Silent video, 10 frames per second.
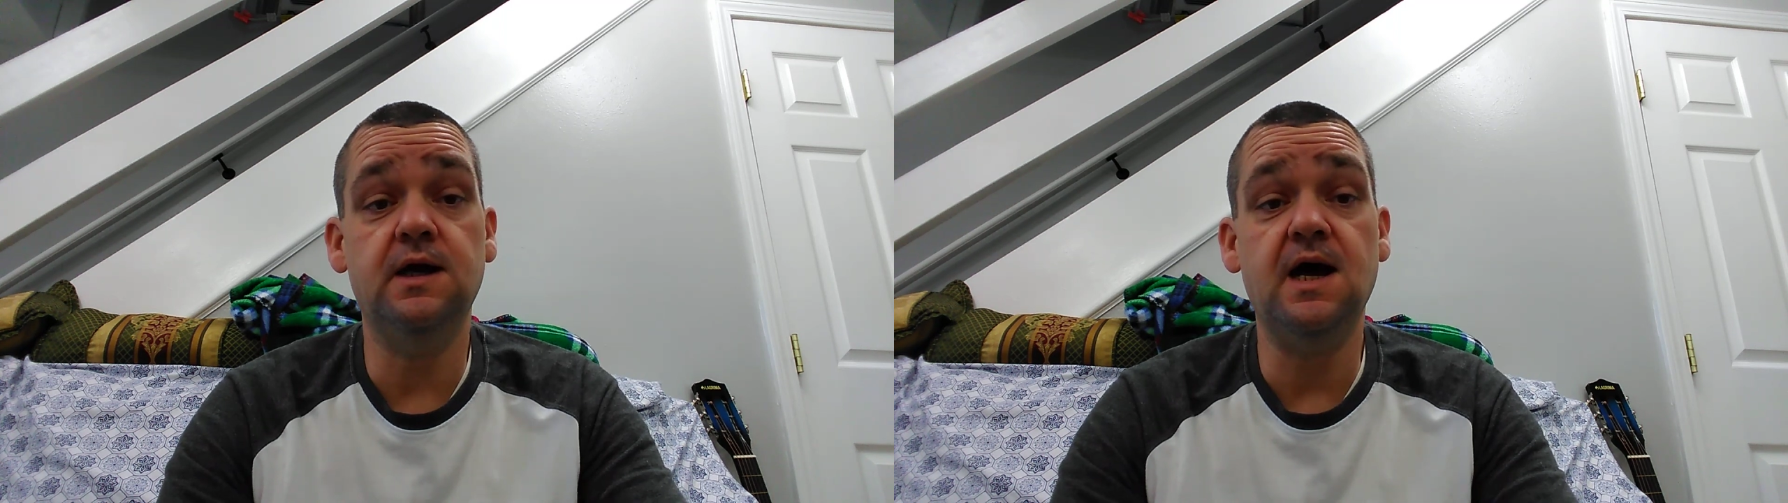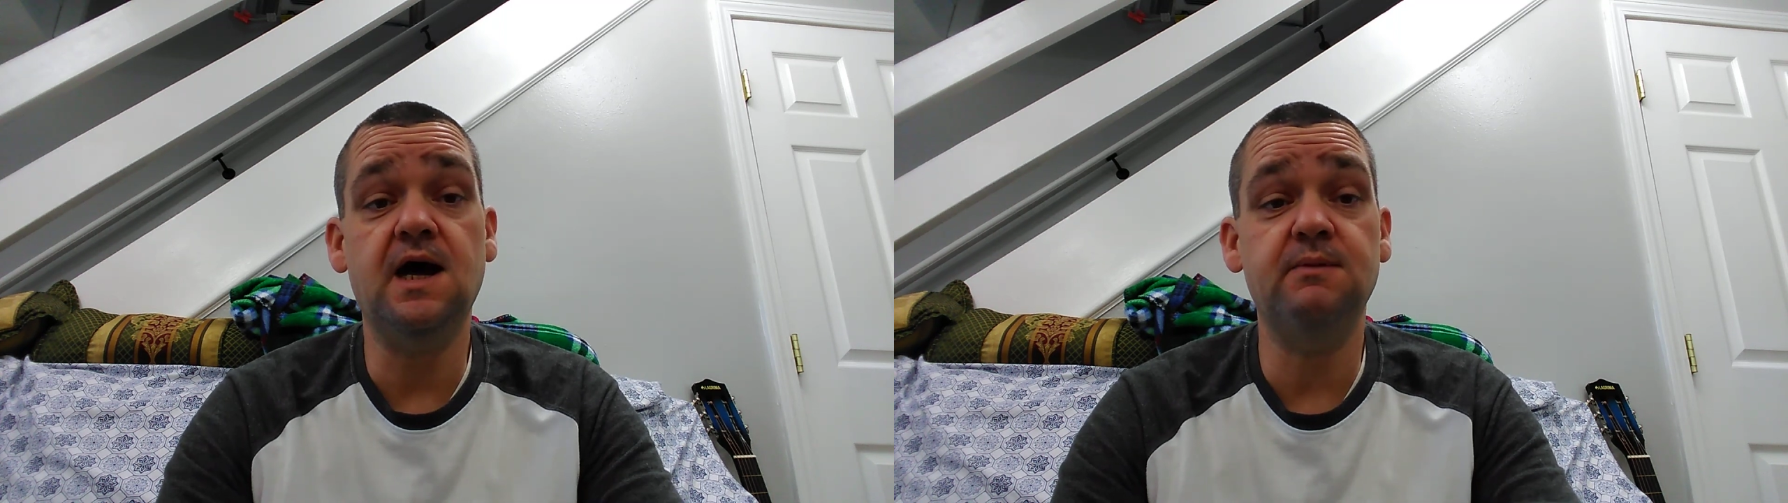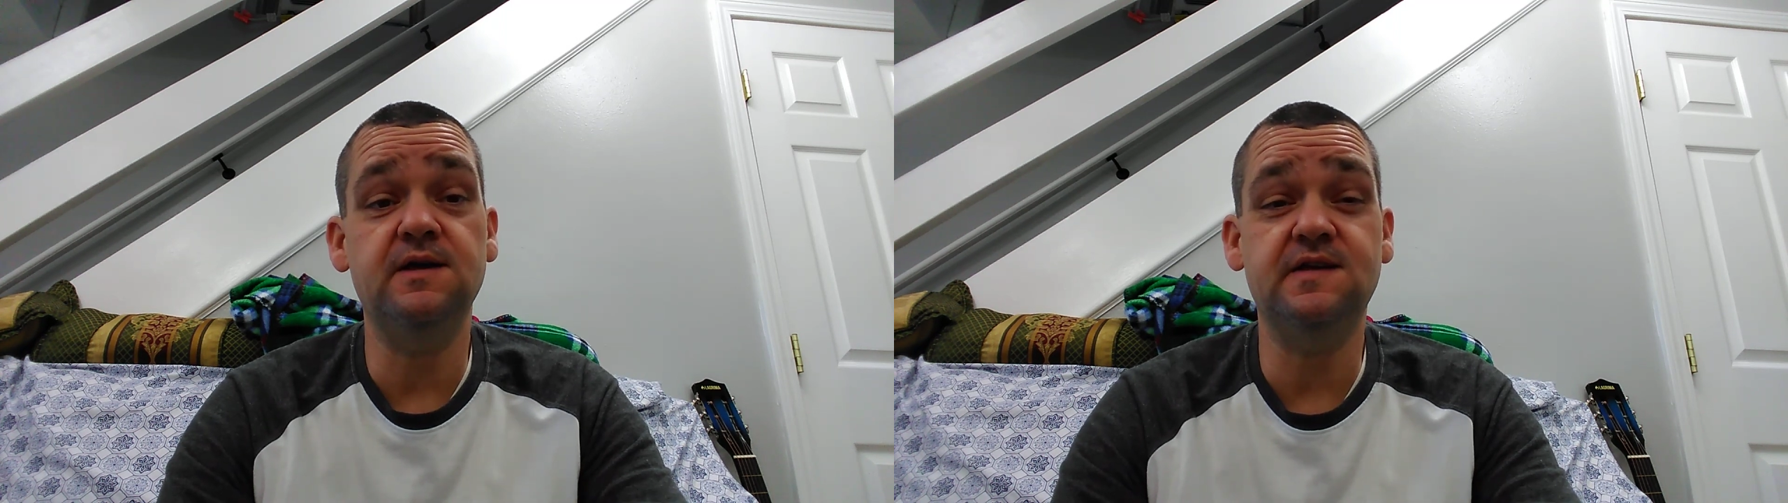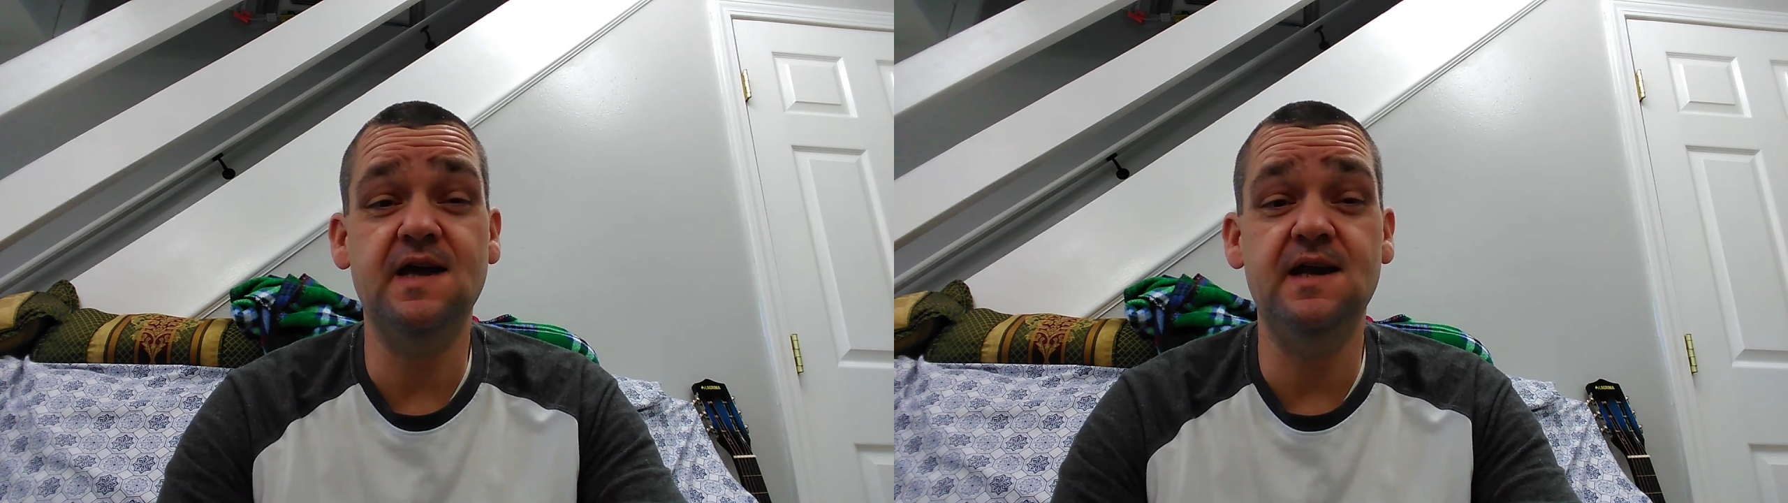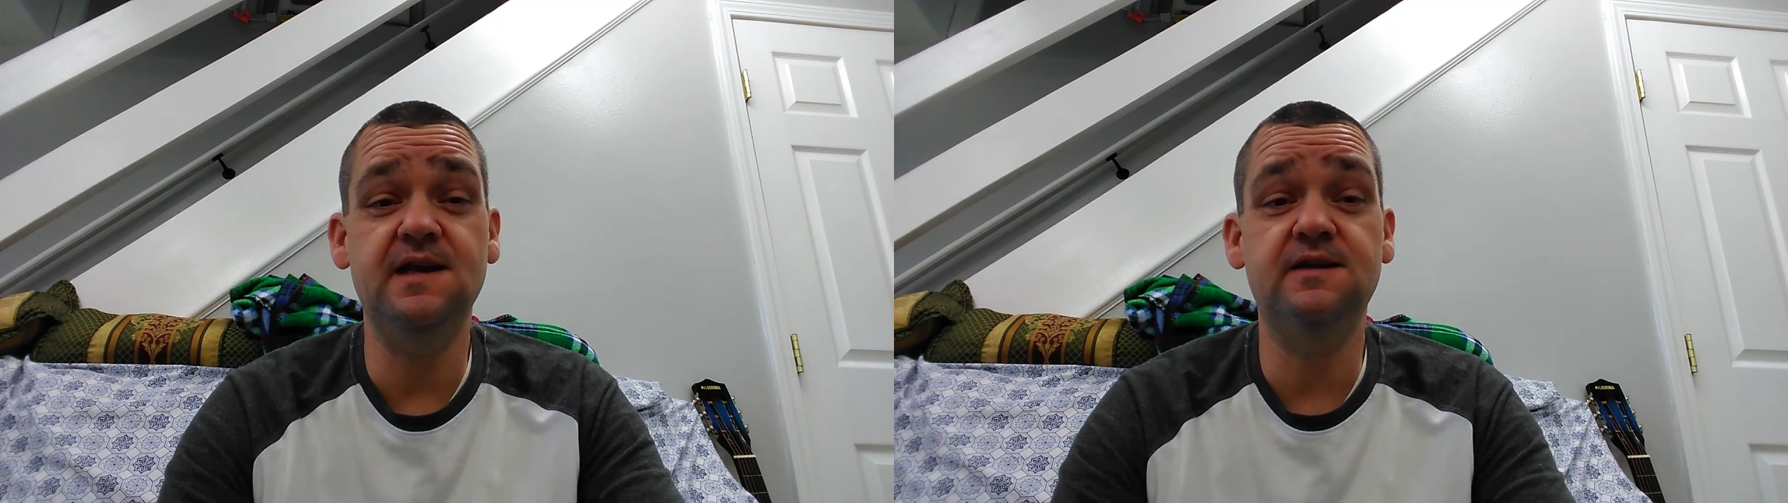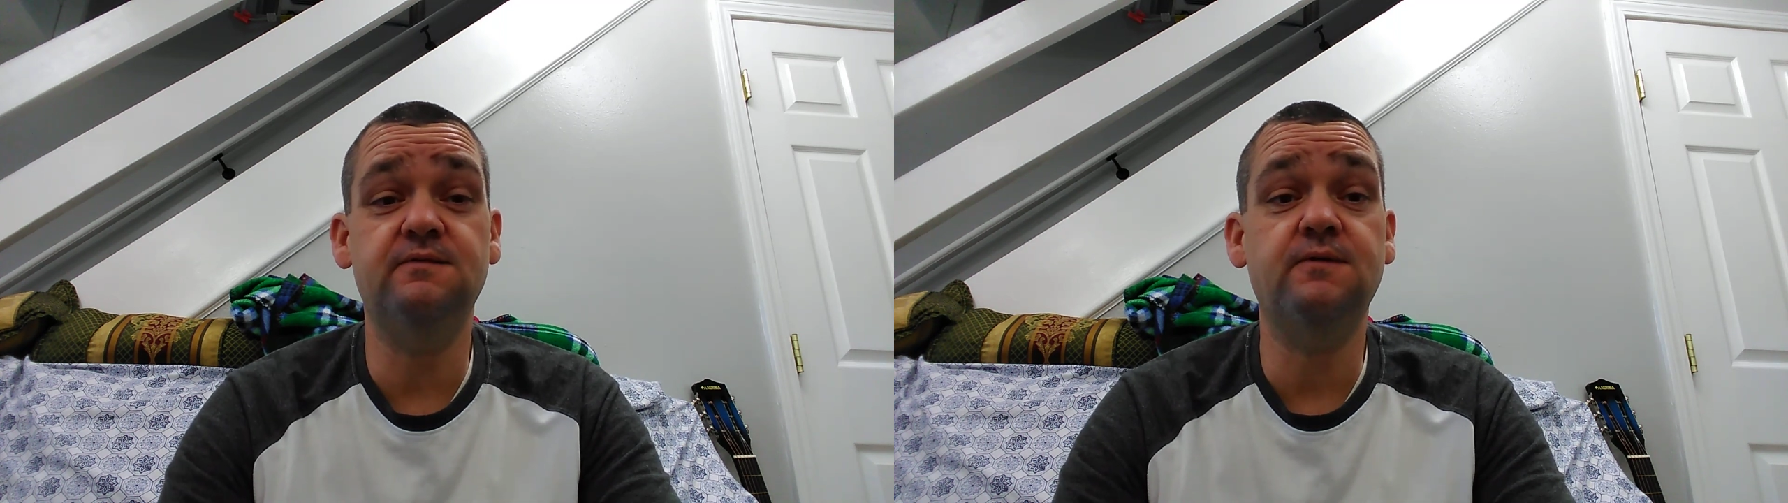hobby is heading in